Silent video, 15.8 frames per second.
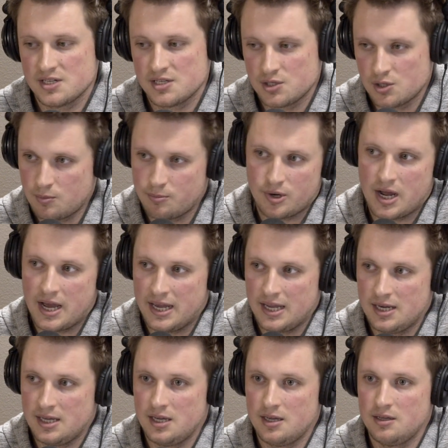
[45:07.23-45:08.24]

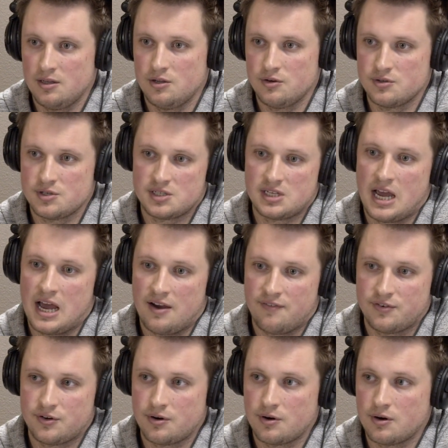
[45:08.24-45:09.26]
sobriety, you're just
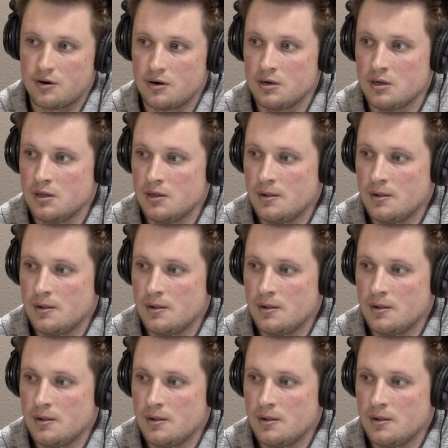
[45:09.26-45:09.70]
after.